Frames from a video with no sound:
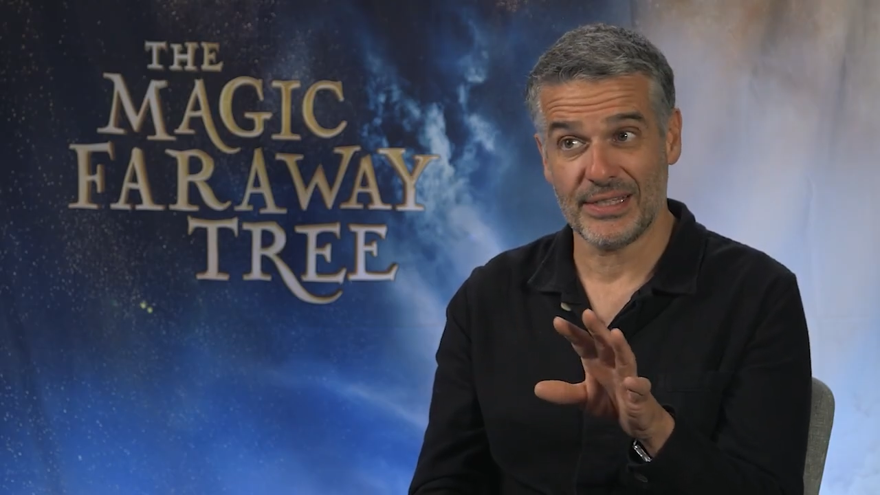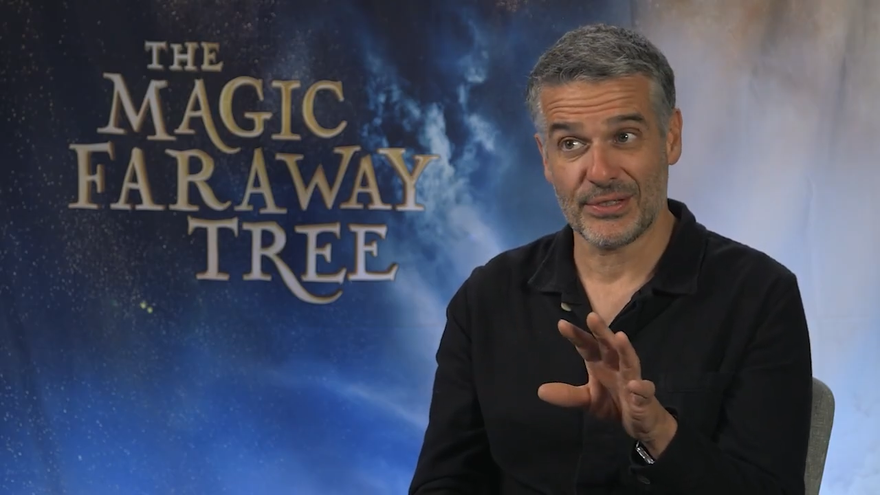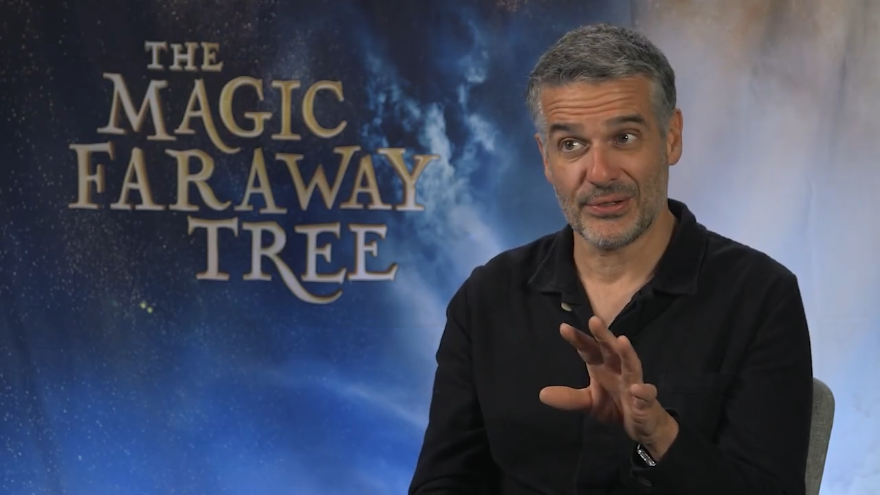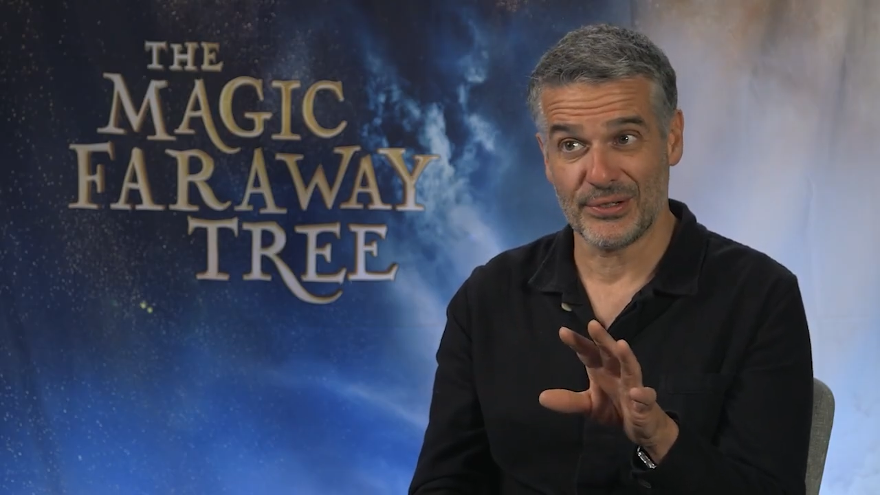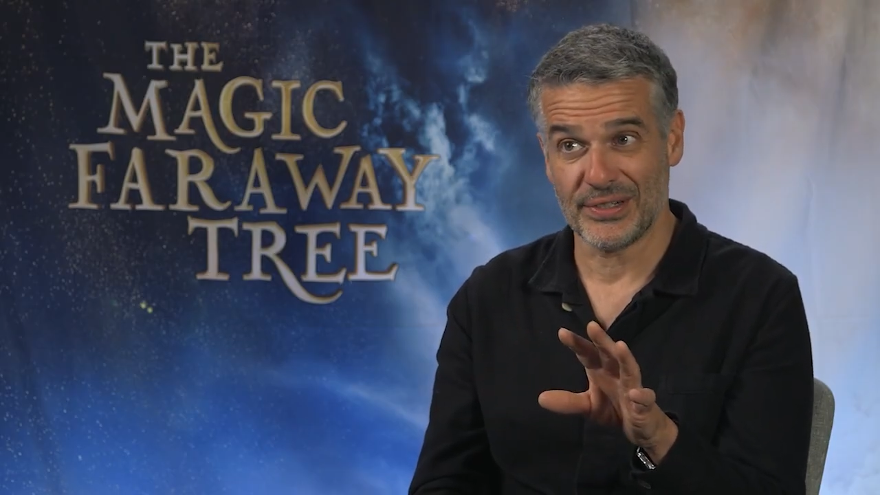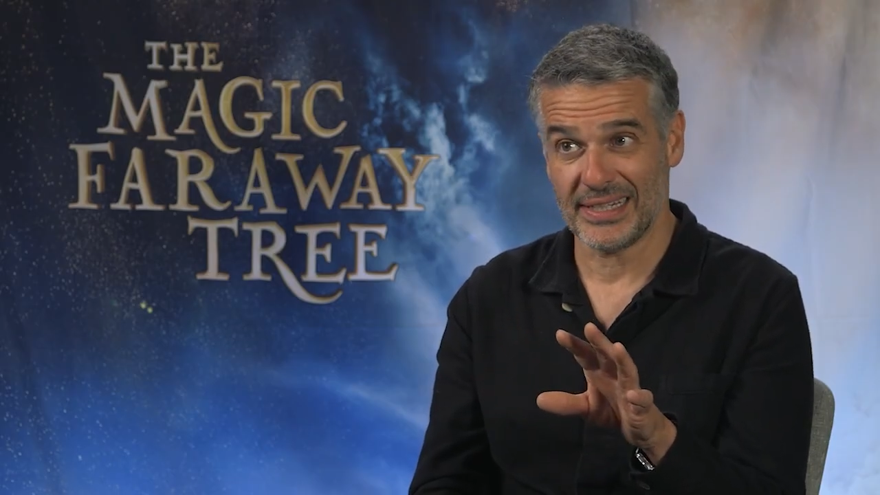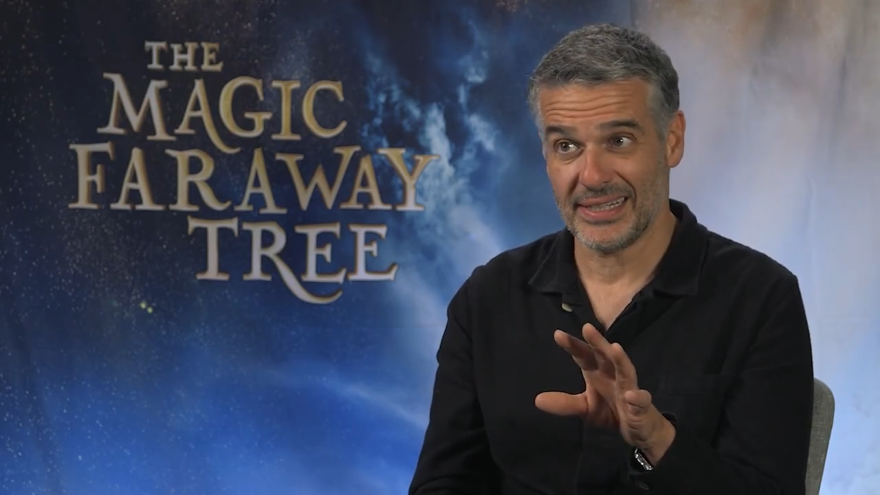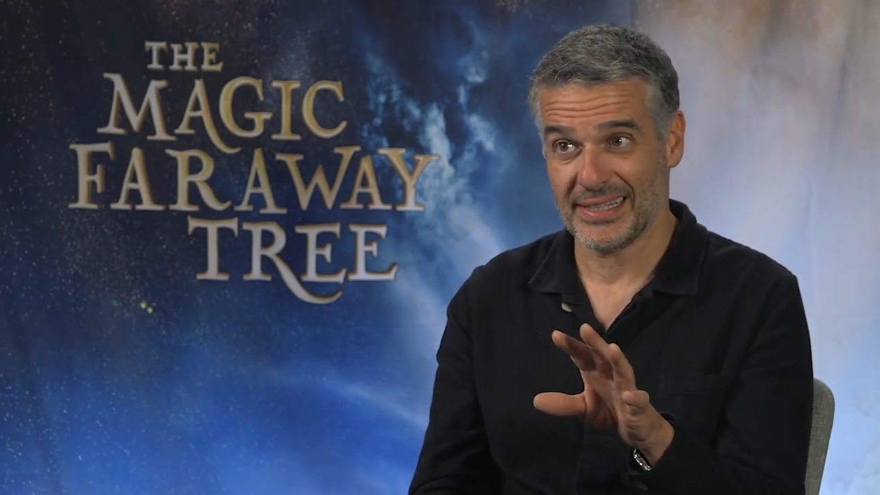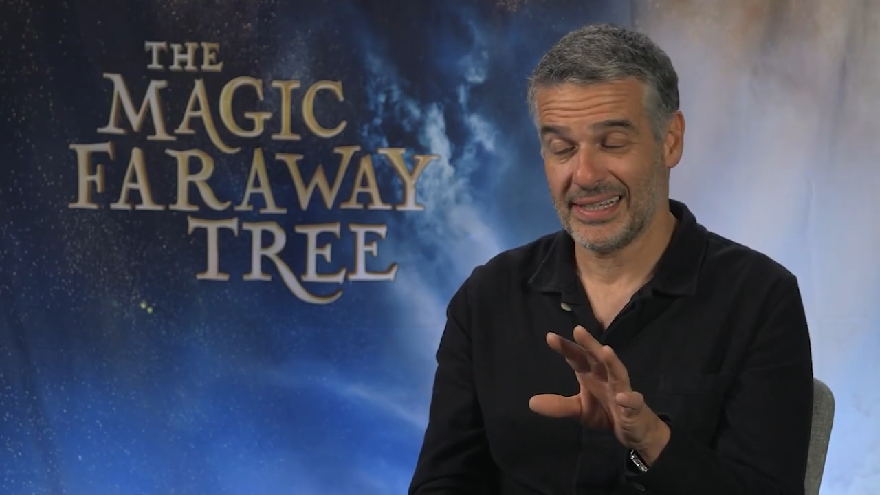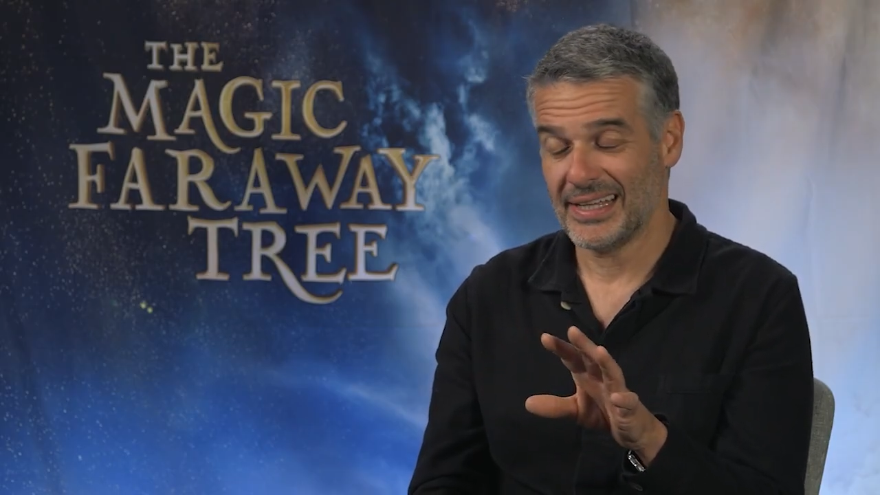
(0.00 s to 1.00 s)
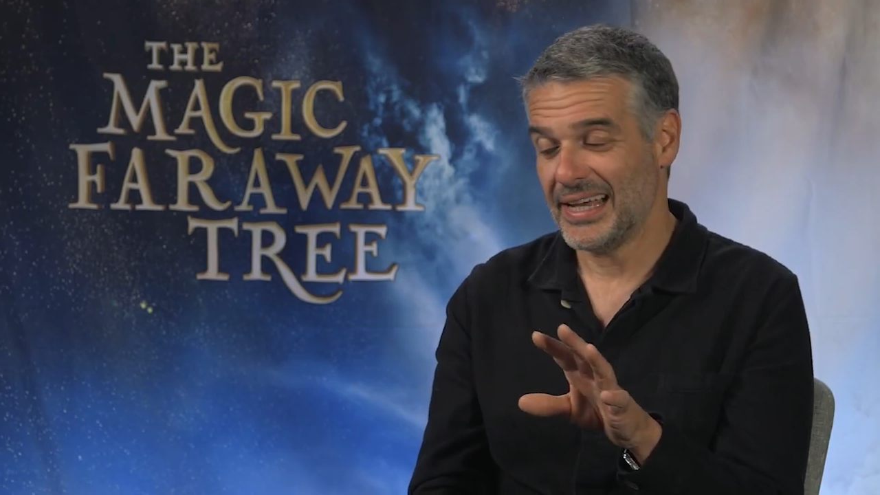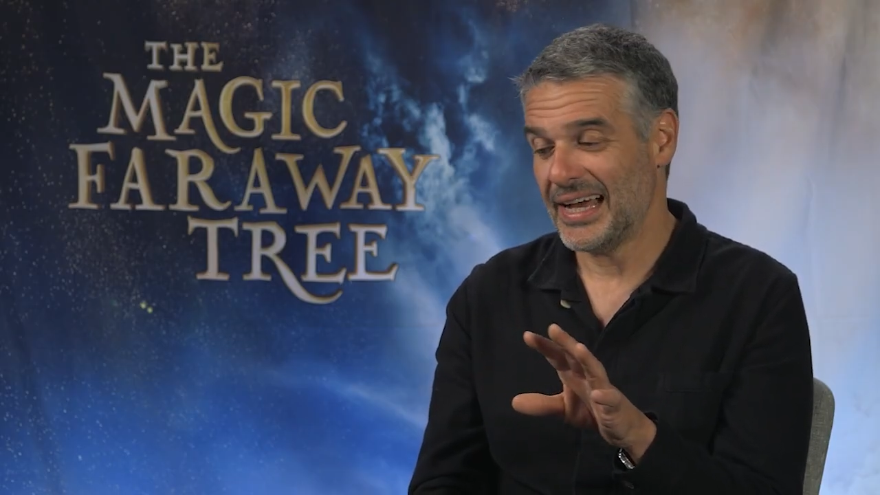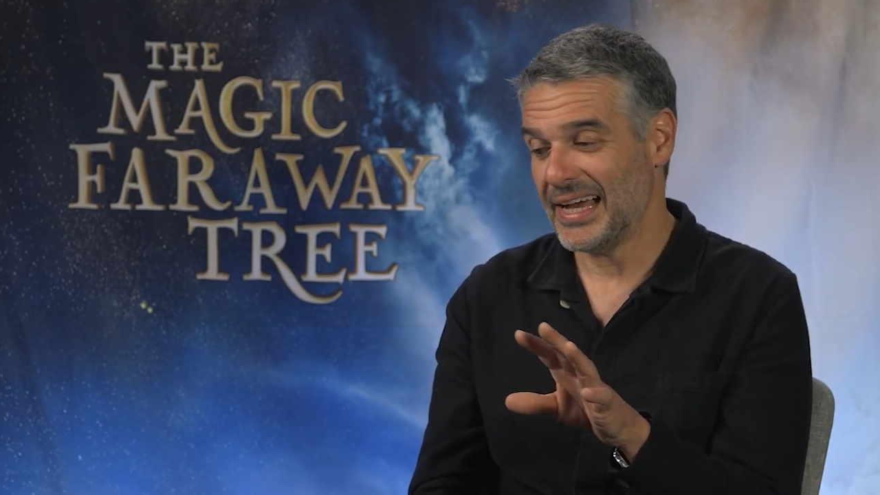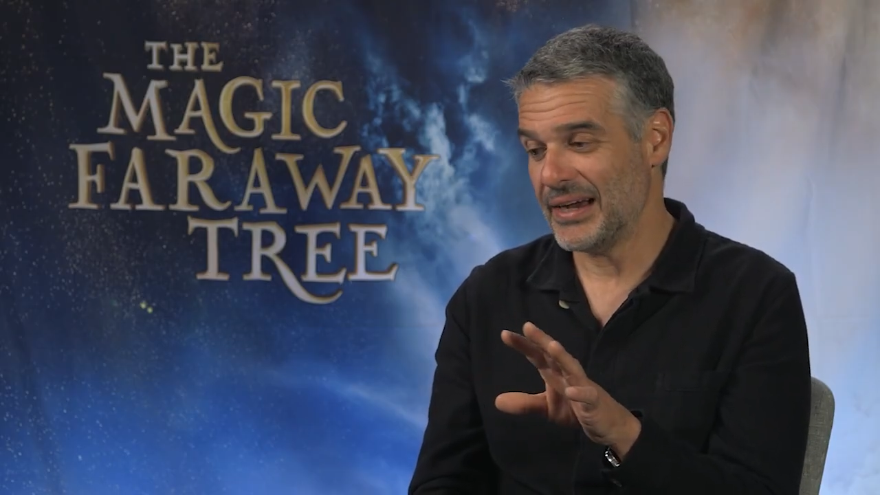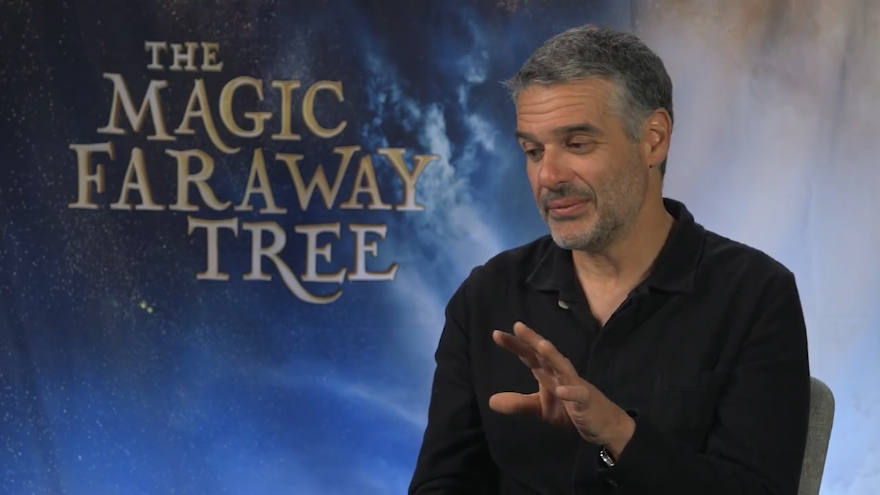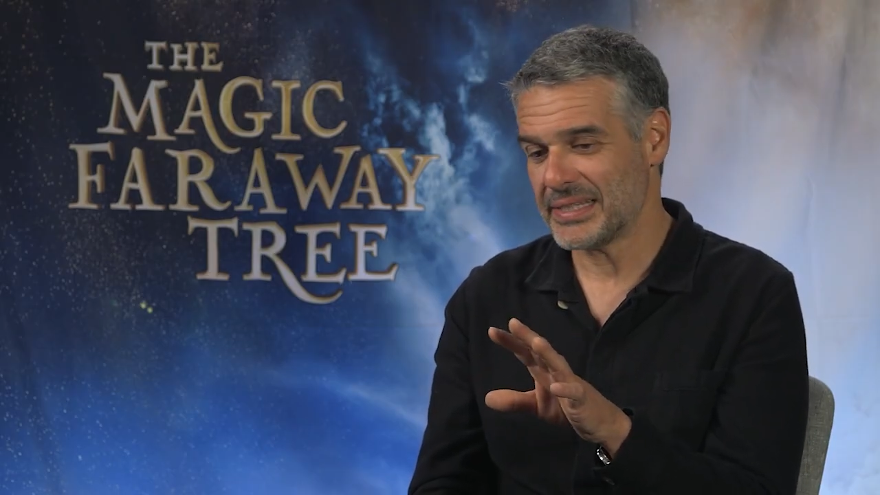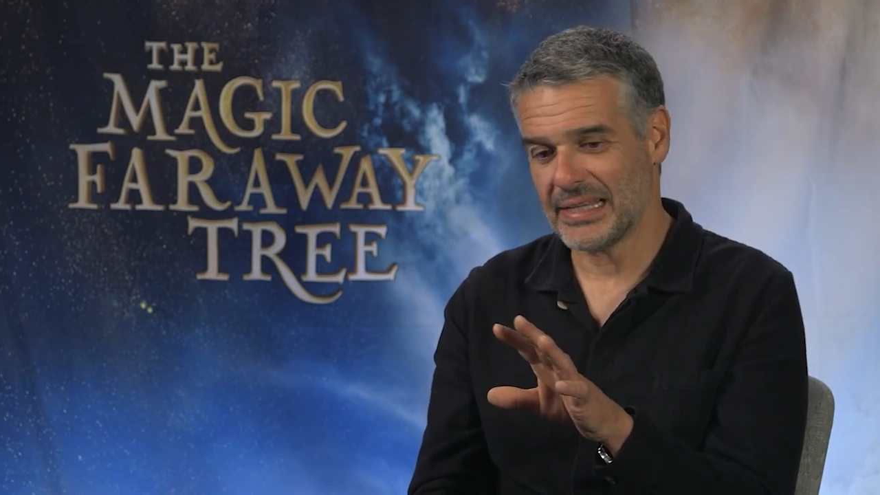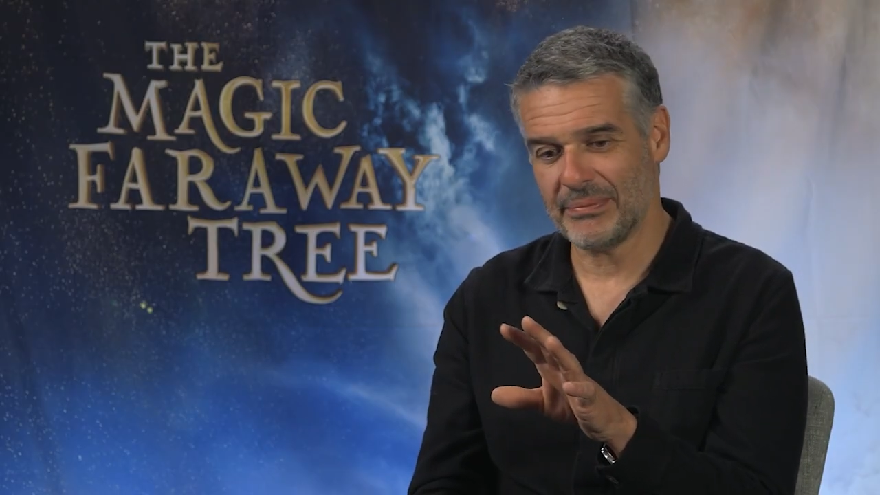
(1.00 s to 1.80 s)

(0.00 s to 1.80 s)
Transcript: story, which they